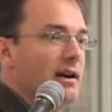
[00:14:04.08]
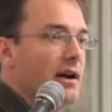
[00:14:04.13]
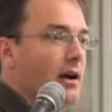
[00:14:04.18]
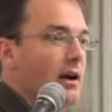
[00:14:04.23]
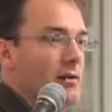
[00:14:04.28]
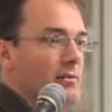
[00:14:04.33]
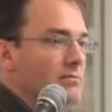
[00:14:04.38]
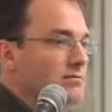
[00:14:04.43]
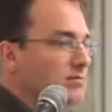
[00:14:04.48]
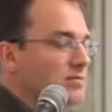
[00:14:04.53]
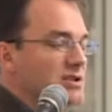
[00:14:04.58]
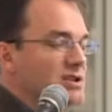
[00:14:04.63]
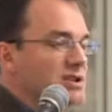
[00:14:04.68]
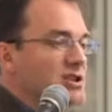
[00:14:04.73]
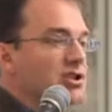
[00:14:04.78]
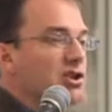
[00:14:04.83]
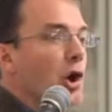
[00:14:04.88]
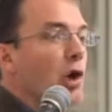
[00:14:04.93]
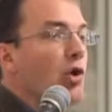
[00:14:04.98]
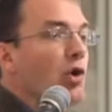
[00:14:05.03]
You
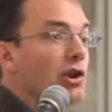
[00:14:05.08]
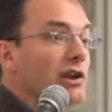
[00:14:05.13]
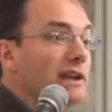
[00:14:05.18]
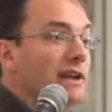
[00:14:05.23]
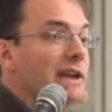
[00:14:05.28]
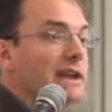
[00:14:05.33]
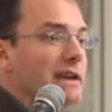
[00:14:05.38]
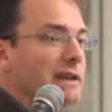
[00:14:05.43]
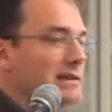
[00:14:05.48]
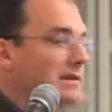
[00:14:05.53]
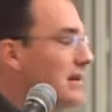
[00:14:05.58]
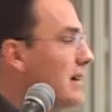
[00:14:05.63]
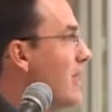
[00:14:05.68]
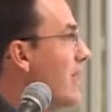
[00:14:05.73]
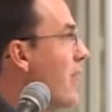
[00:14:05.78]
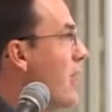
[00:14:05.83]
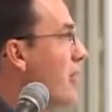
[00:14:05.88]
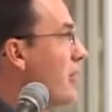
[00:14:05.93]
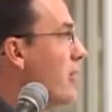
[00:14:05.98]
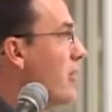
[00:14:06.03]
just don't need it.
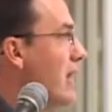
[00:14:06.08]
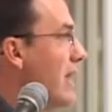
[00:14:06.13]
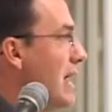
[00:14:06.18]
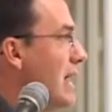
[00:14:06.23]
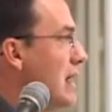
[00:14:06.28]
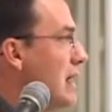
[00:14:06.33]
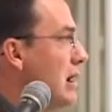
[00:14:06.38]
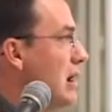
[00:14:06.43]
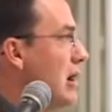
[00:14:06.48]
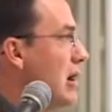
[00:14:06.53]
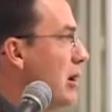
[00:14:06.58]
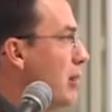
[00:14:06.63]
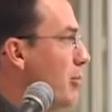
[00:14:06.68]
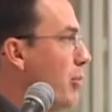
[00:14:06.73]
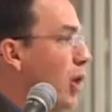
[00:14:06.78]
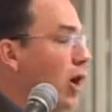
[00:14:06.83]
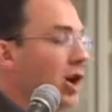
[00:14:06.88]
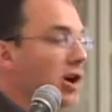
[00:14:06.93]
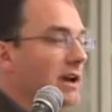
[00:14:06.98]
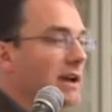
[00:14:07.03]
Other than
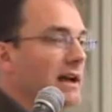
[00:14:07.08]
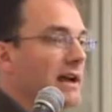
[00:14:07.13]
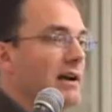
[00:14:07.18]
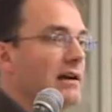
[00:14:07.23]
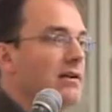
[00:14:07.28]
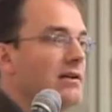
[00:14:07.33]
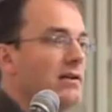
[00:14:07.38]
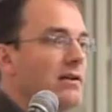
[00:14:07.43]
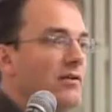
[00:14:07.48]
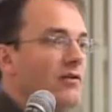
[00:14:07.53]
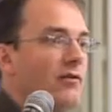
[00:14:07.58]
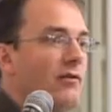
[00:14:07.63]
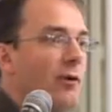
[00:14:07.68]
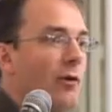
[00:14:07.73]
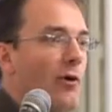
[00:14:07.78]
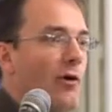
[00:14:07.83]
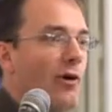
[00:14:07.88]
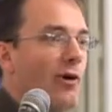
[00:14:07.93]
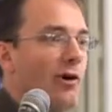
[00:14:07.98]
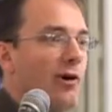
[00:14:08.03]
parking
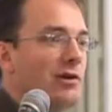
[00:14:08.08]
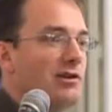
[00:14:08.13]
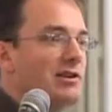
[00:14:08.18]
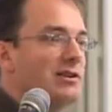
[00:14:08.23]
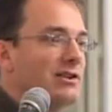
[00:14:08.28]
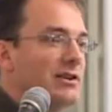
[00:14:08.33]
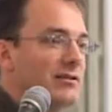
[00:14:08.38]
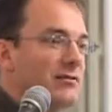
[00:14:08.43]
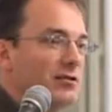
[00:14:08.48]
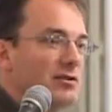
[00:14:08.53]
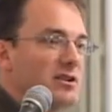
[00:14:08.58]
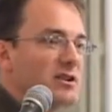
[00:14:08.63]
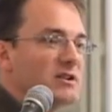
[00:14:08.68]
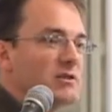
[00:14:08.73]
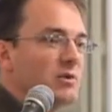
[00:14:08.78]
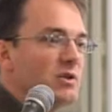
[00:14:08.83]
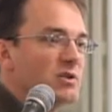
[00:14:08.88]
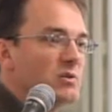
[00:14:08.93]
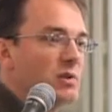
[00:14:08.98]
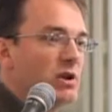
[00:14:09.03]
for
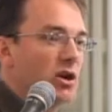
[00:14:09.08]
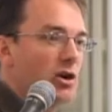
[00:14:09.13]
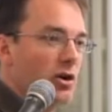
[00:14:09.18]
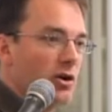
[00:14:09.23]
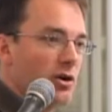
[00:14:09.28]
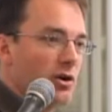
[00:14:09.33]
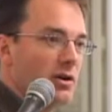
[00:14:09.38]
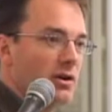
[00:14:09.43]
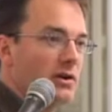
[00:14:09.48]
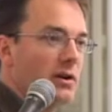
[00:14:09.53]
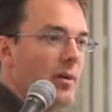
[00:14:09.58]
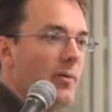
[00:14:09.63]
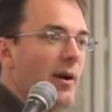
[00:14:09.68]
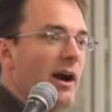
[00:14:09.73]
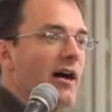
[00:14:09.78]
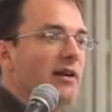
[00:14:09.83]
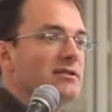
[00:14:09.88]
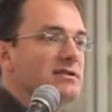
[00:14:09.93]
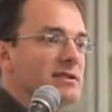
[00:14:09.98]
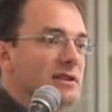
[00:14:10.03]
deliveries, which we heard
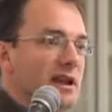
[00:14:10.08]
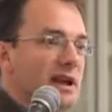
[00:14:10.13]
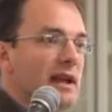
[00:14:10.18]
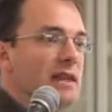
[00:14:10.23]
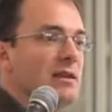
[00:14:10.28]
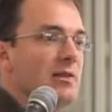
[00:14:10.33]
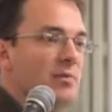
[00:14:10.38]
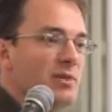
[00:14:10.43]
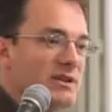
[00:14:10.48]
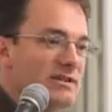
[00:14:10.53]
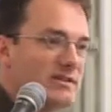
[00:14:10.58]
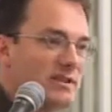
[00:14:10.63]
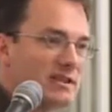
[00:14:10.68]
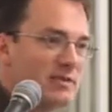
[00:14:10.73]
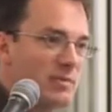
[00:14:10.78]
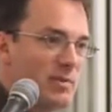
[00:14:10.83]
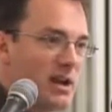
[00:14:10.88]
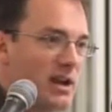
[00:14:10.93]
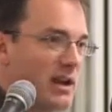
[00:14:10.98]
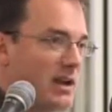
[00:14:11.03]
about today in the
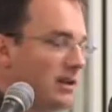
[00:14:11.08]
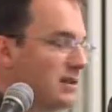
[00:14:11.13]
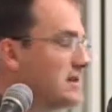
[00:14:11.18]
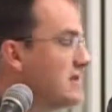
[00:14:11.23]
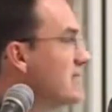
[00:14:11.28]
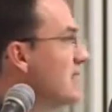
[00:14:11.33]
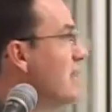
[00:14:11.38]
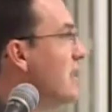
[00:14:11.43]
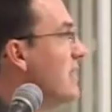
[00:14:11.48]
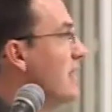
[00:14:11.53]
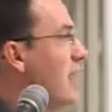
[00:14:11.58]
business meetings,